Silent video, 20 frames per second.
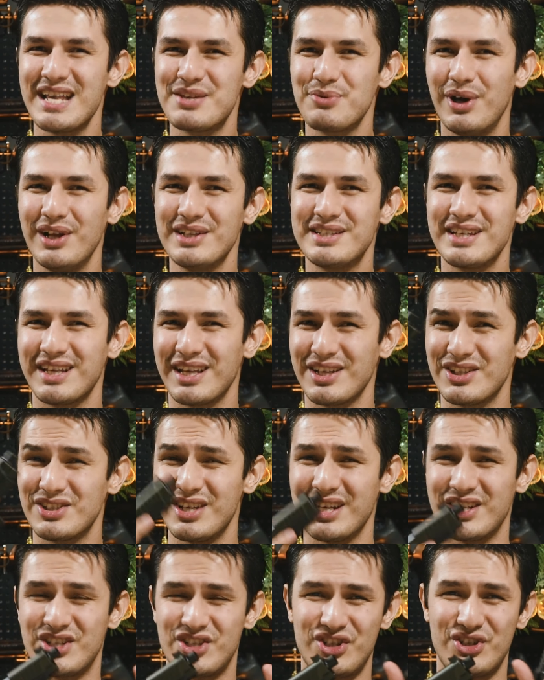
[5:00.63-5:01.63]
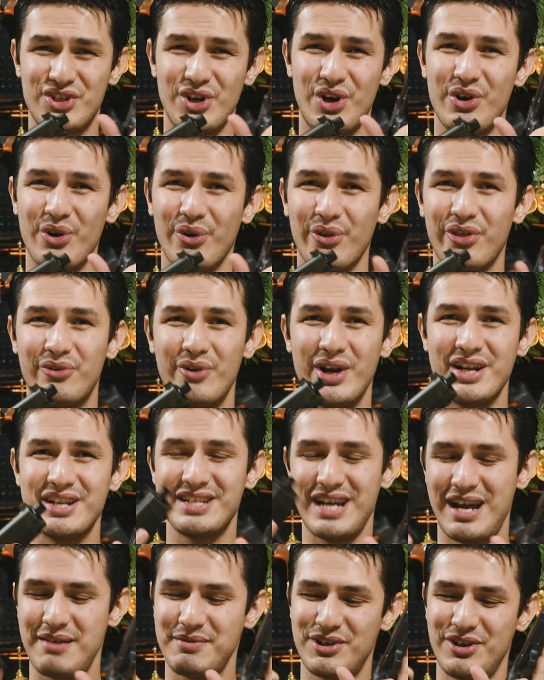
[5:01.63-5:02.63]
as well as the external thread
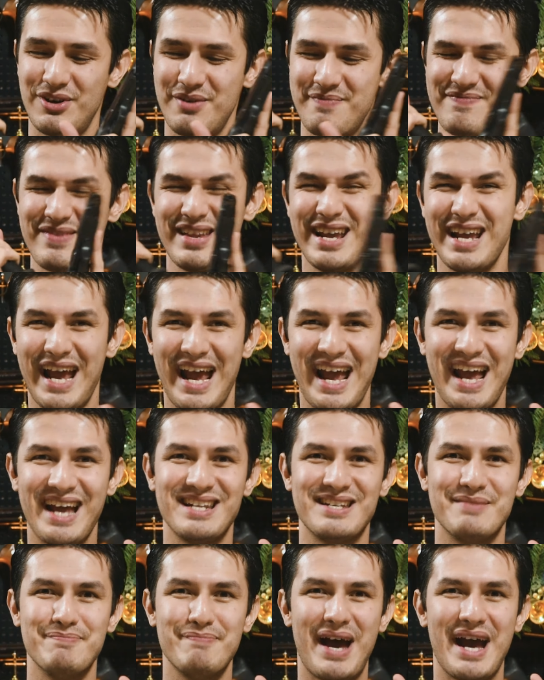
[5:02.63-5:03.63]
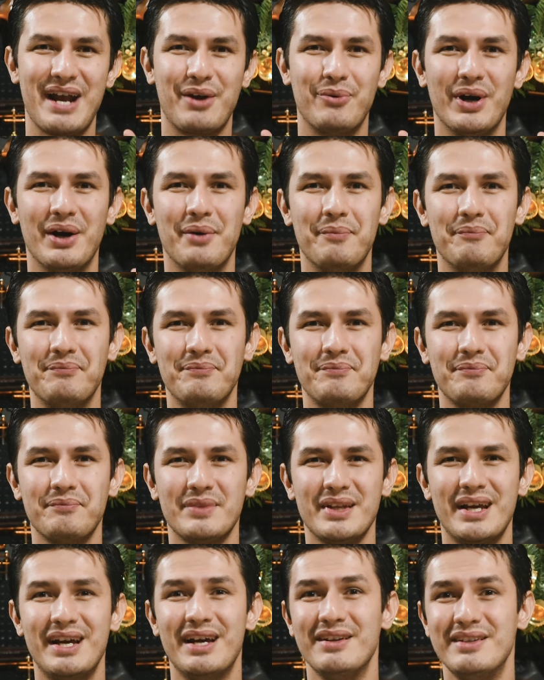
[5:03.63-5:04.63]
adapter and magwell.
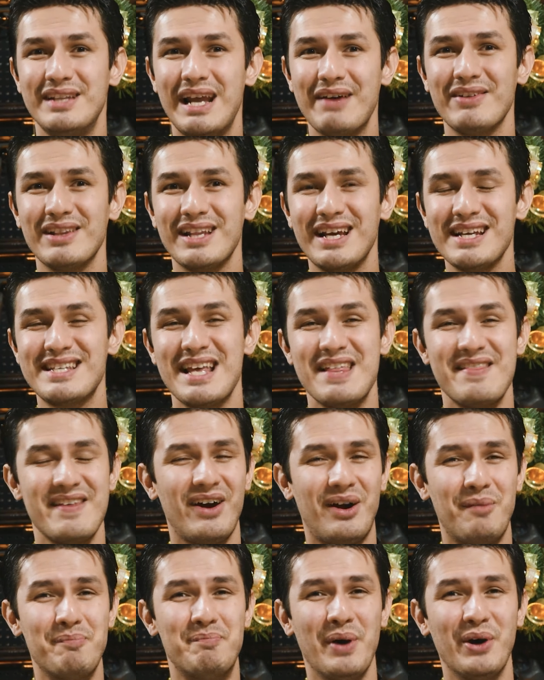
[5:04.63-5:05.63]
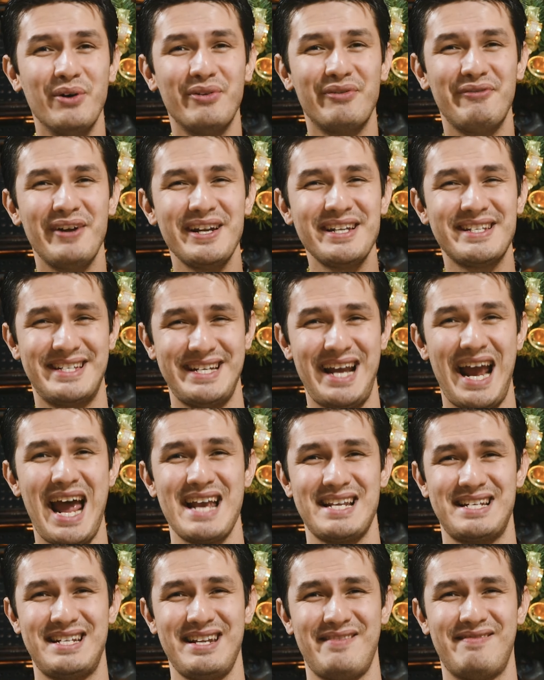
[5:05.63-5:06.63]
Nevertheless, they are both
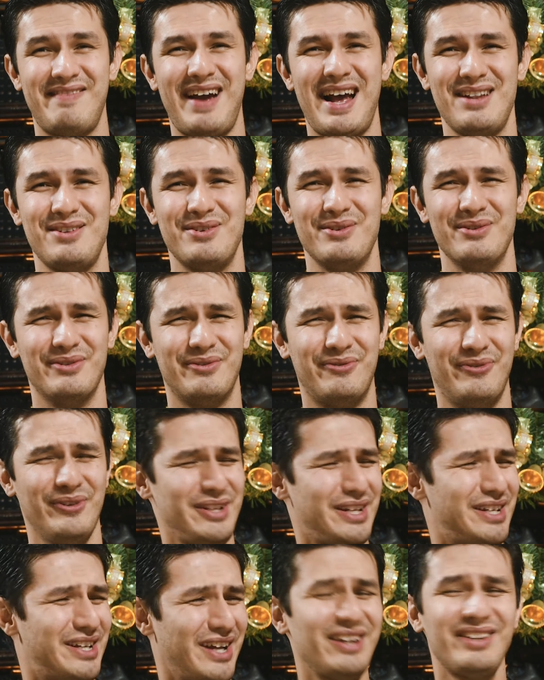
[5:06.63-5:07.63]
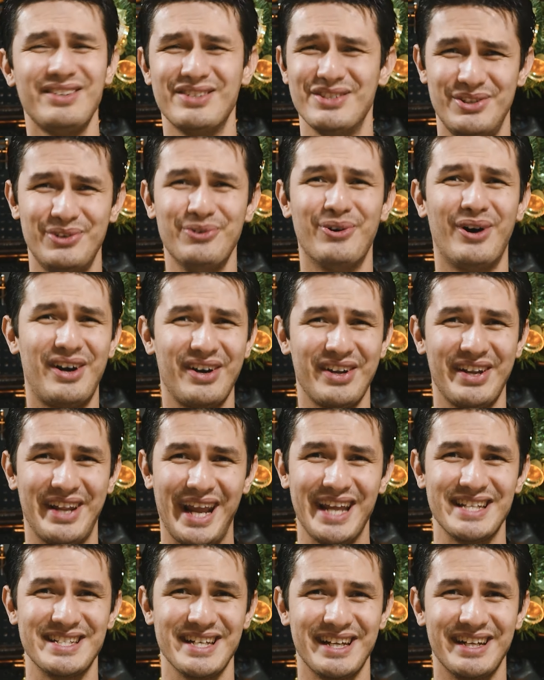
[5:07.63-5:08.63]
fantastic value for the guns you are
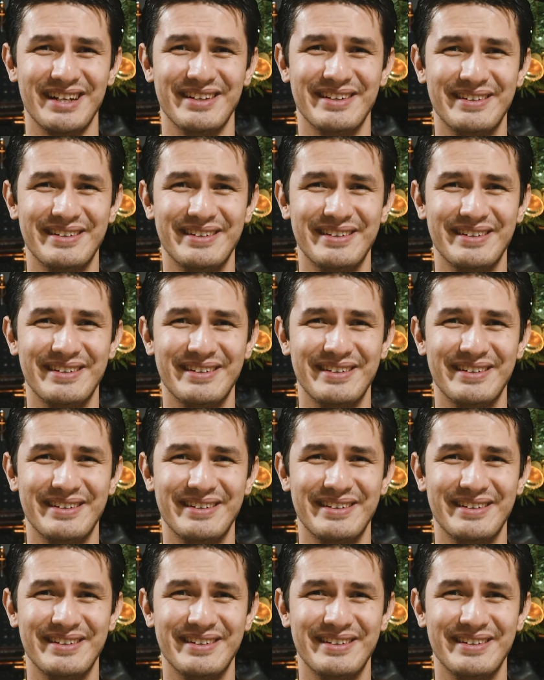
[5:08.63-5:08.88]
getting.